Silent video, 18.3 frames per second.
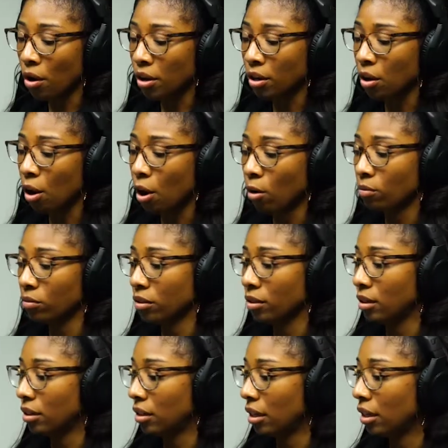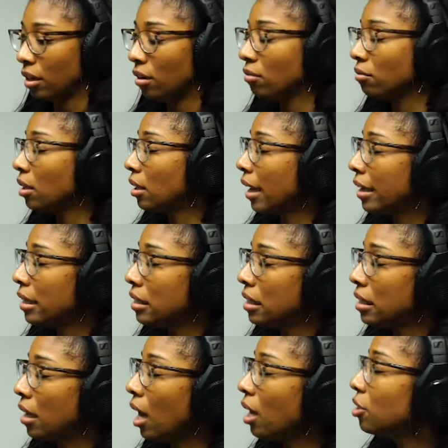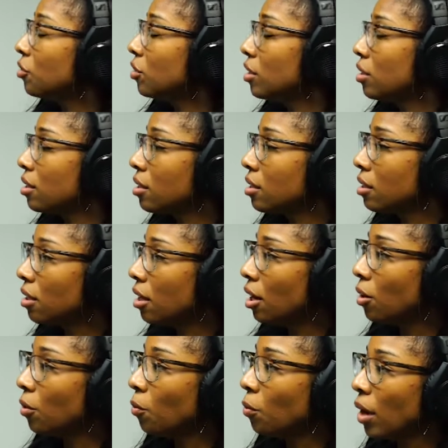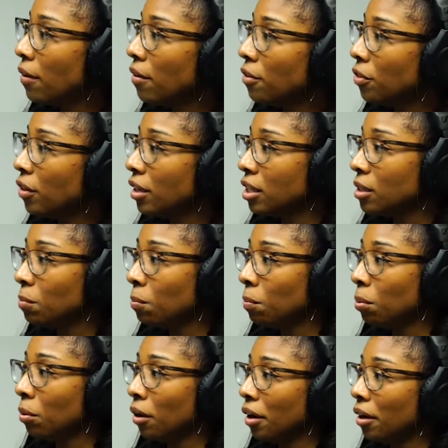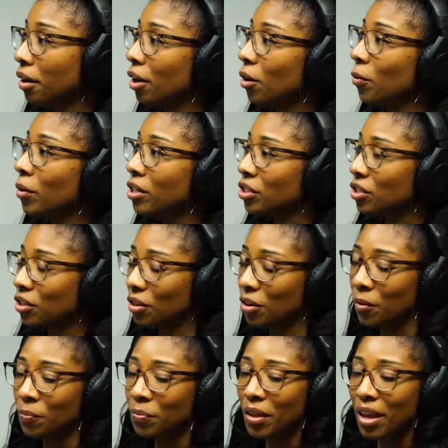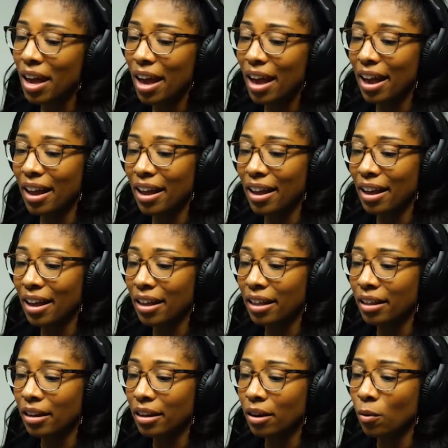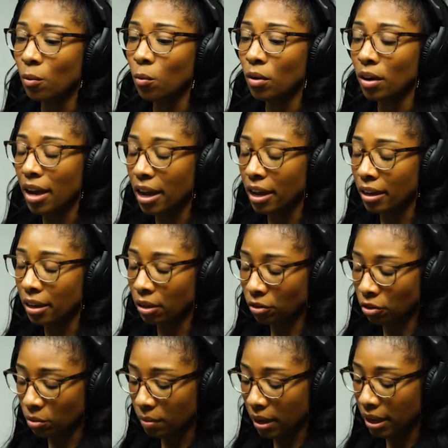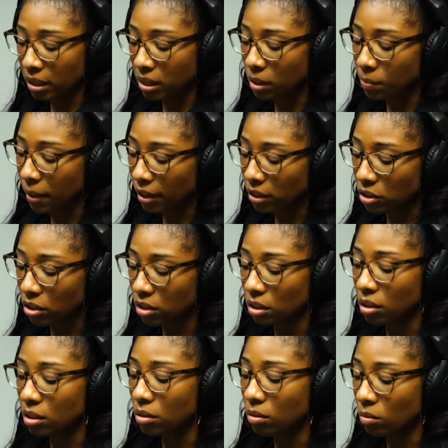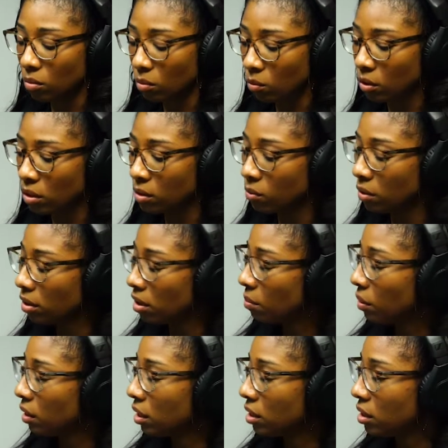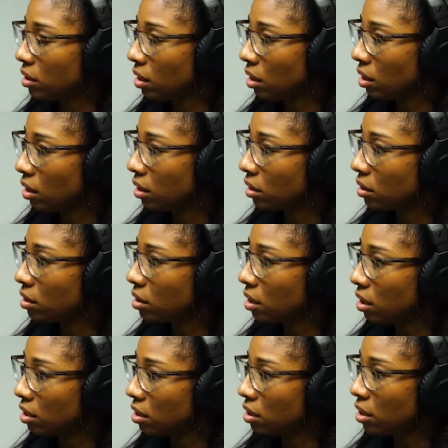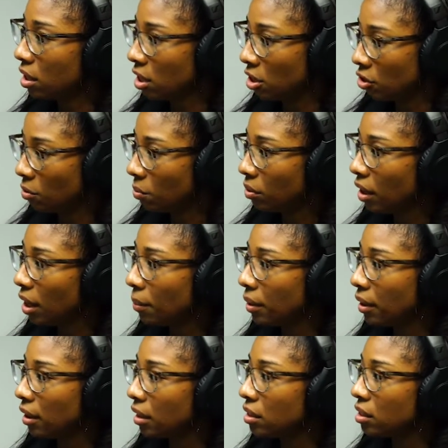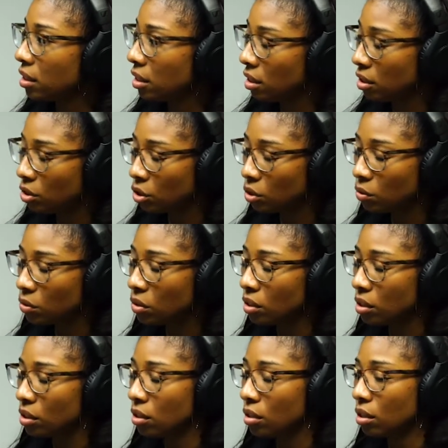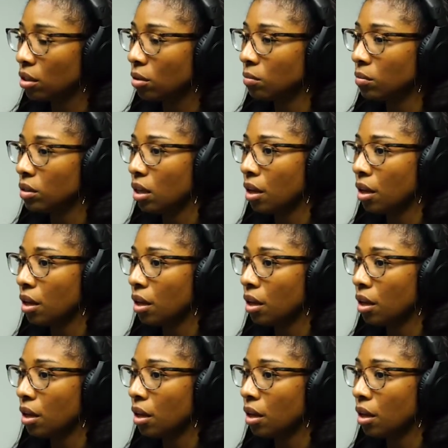homes are sitting on the 1900s. Where everything's pretty original. And when I go through my inspections, what's one of the biggest dings? It's in your plumbing. It's in the sewer systems.